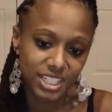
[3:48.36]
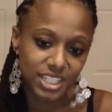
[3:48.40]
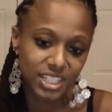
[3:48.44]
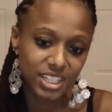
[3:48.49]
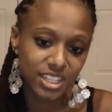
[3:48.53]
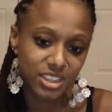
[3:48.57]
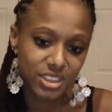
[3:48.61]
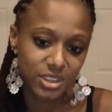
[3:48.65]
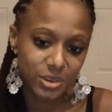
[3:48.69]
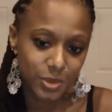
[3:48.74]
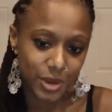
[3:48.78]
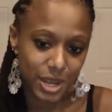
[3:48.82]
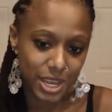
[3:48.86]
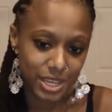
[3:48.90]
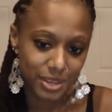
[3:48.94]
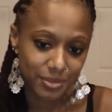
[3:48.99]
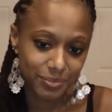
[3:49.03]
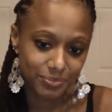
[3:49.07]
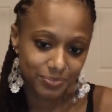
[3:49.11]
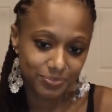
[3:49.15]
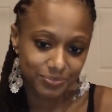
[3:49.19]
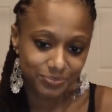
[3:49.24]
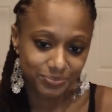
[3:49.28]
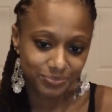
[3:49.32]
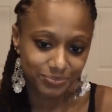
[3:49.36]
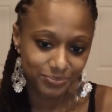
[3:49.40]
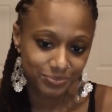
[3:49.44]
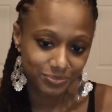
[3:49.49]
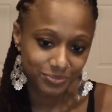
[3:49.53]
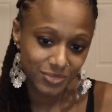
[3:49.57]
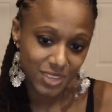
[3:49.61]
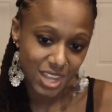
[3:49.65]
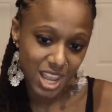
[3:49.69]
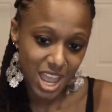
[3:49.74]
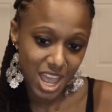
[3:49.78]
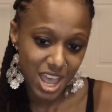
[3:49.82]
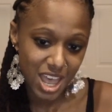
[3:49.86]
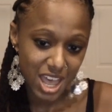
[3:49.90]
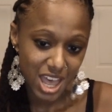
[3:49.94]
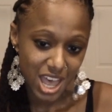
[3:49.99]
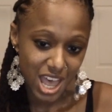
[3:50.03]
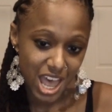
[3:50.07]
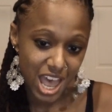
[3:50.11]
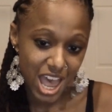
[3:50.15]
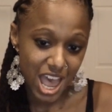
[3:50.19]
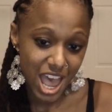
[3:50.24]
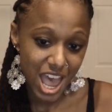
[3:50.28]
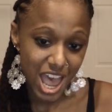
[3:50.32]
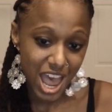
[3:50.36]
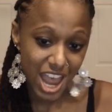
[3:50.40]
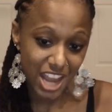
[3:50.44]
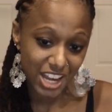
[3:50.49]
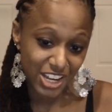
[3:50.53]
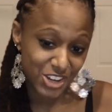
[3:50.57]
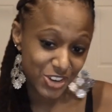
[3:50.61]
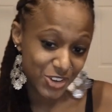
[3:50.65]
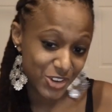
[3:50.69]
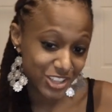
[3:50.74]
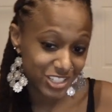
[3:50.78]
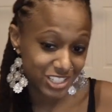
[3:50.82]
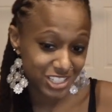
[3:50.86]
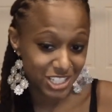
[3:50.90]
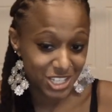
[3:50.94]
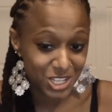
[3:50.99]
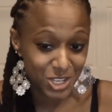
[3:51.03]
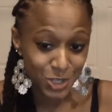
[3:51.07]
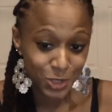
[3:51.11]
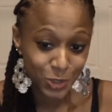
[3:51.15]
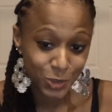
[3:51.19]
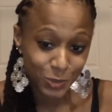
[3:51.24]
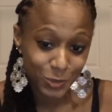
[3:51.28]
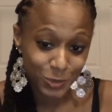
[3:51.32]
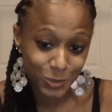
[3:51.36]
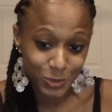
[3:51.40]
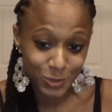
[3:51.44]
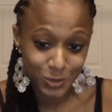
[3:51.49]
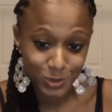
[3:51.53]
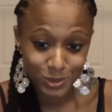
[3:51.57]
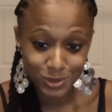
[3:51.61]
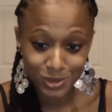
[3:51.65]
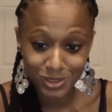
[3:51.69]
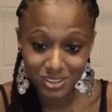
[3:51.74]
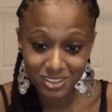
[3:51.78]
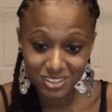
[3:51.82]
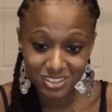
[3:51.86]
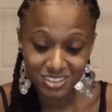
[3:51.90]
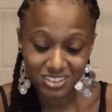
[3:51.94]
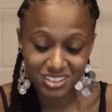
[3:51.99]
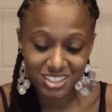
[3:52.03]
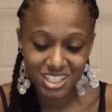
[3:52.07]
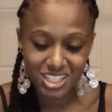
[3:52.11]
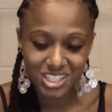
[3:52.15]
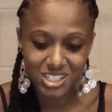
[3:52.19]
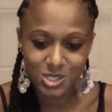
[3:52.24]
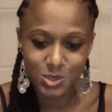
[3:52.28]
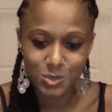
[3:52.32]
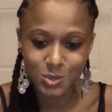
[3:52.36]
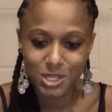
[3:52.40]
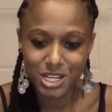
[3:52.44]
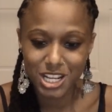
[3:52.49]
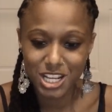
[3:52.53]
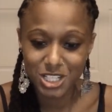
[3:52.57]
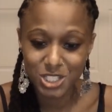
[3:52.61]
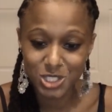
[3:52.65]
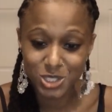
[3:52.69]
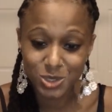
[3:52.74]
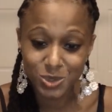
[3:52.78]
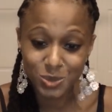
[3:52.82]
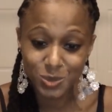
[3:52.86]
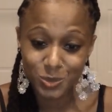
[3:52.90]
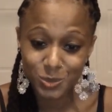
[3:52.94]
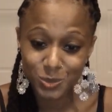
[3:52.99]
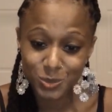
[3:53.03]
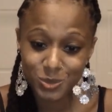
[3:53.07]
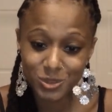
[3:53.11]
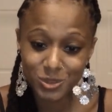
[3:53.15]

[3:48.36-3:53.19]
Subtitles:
Either way, I know I'll see you, and when I do,